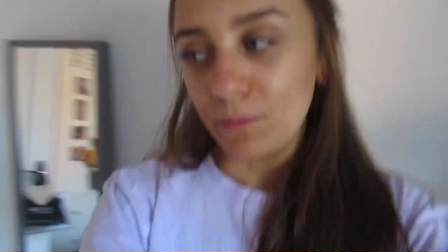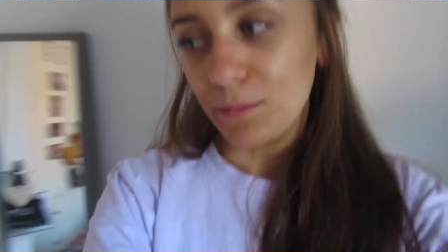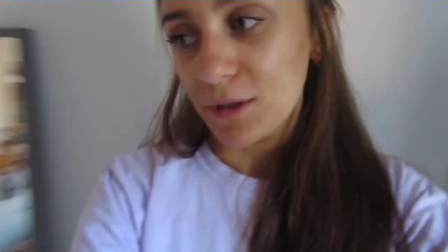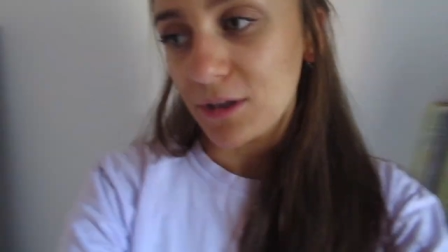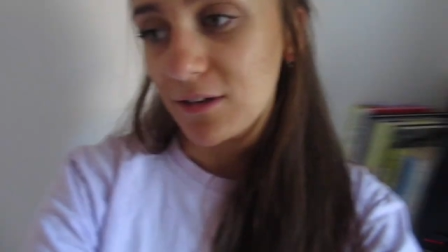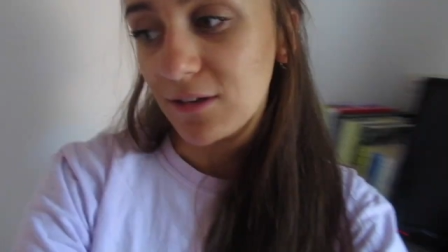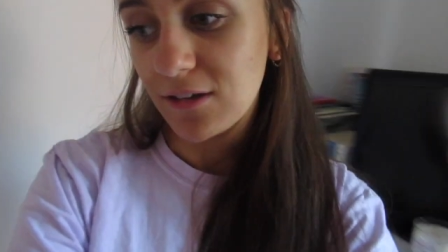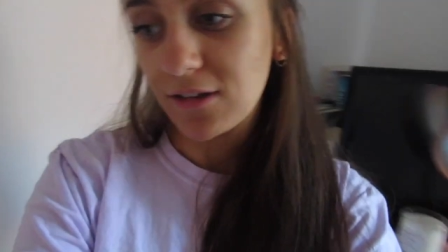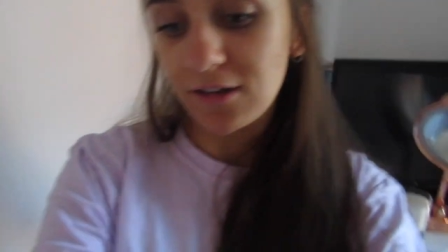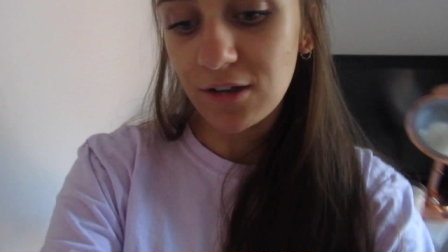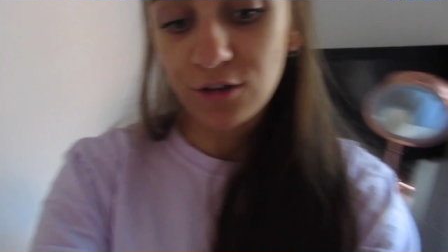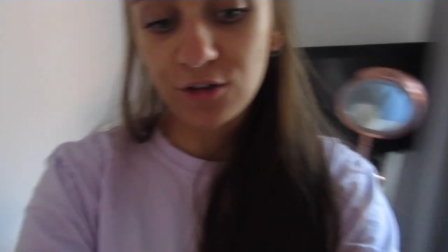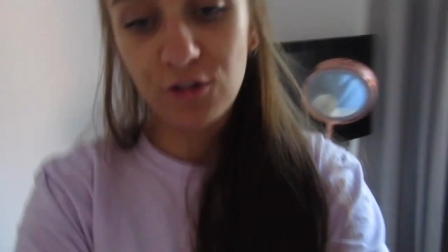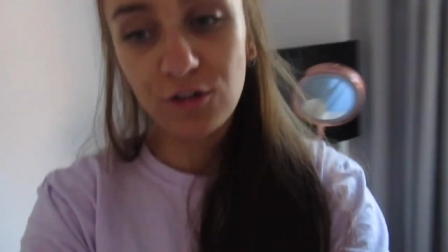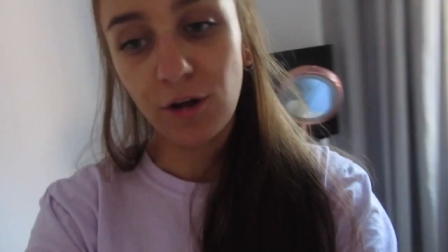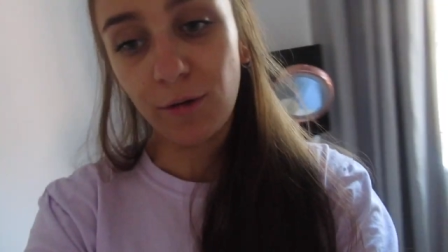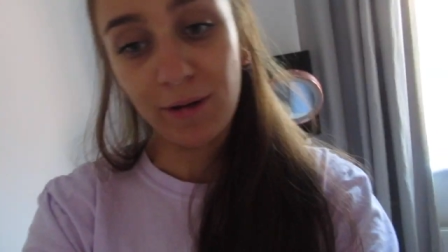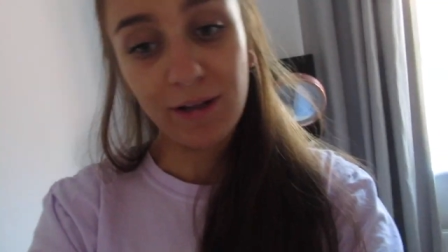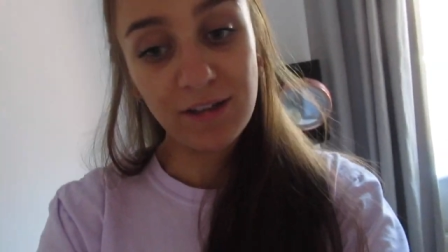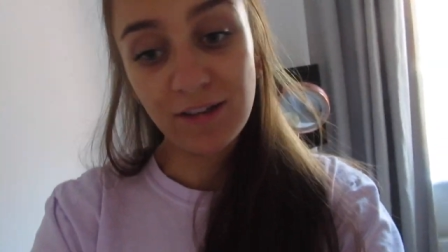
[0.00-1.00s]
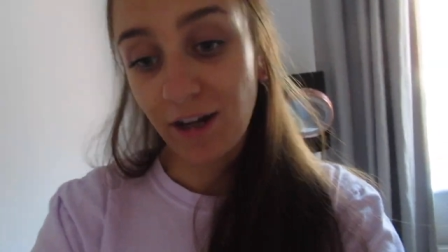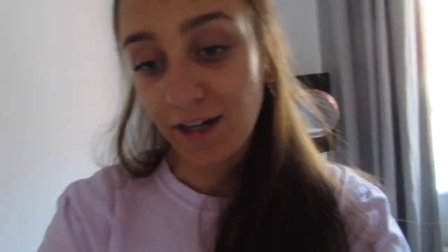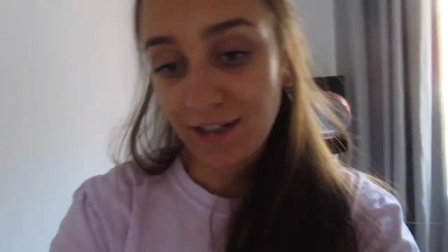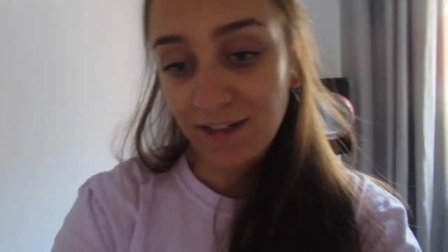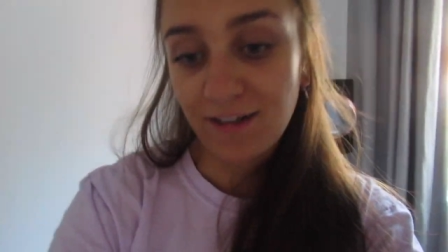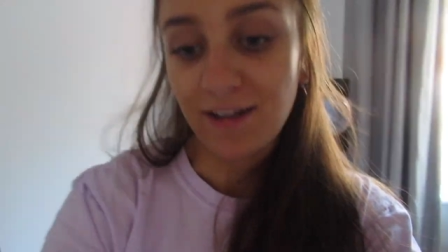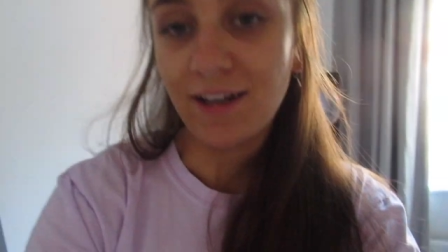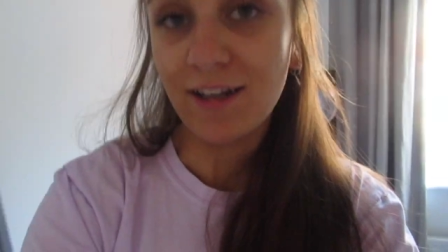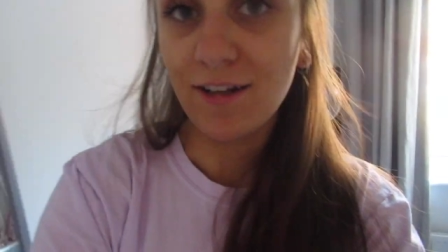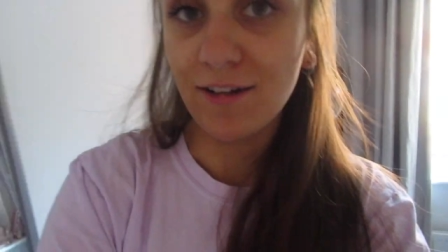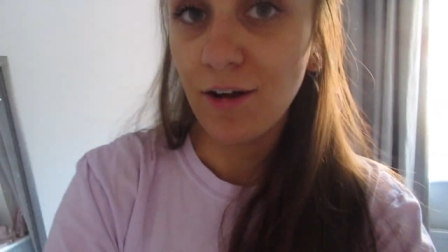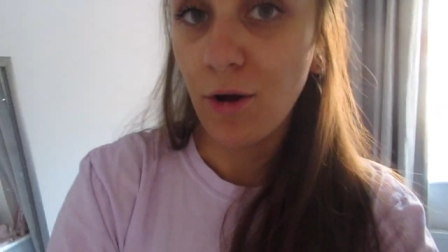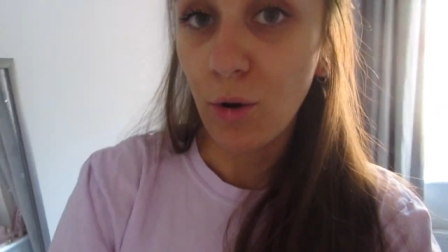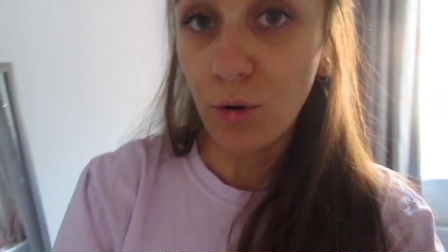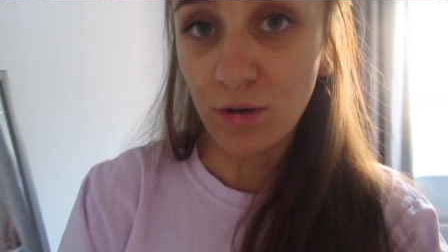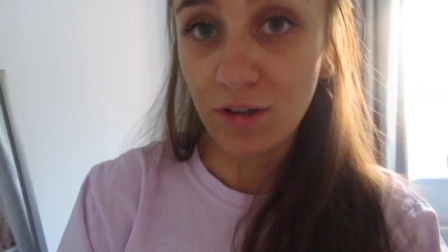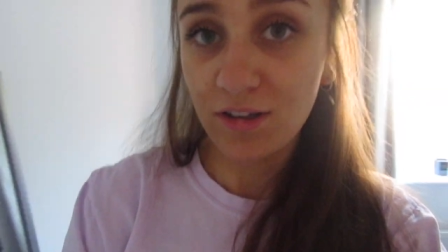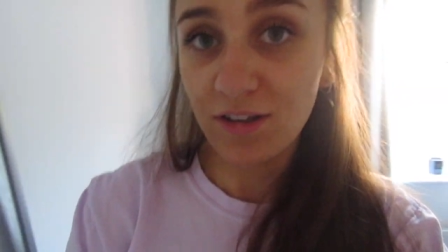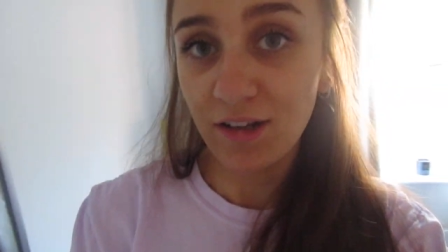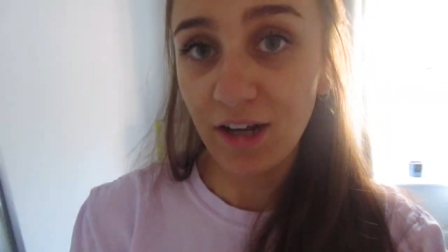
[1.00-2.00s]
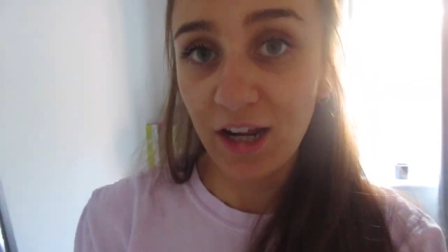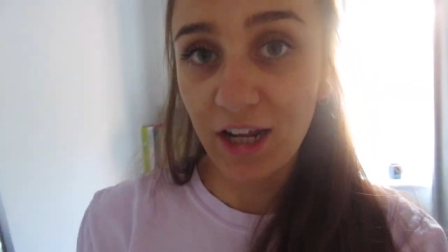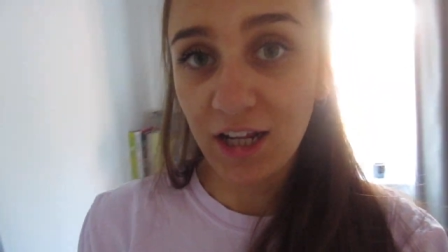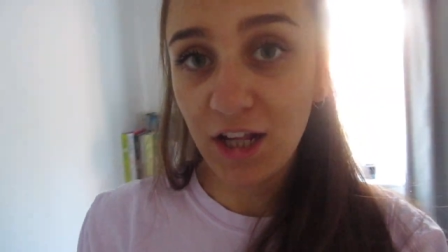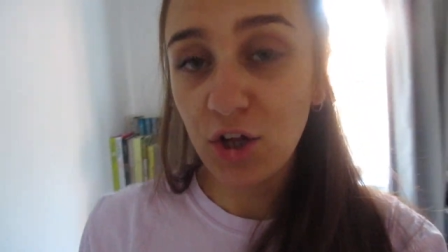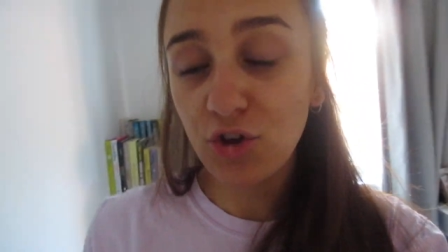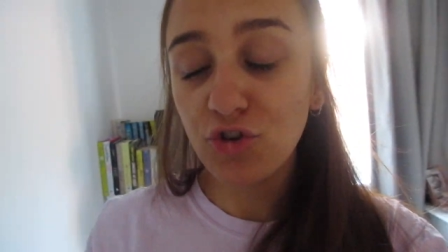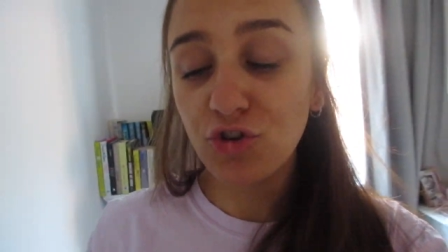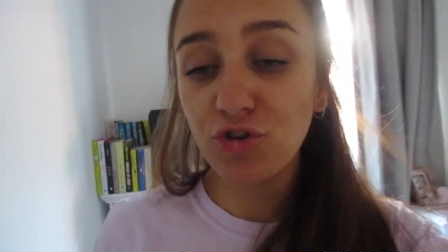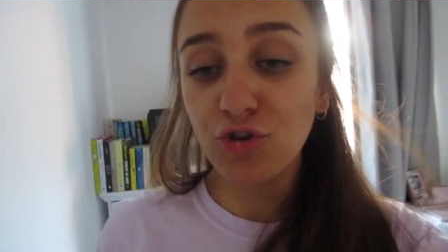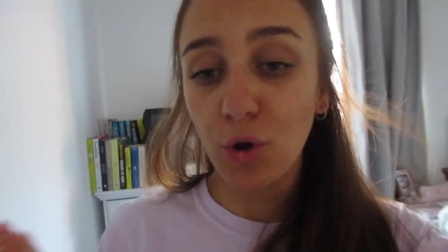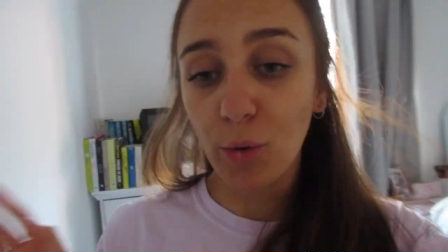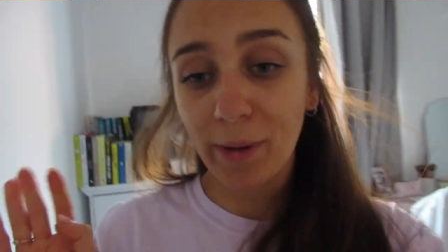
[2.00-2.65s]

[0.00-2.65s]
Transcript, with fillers: because this is so exciting honestly so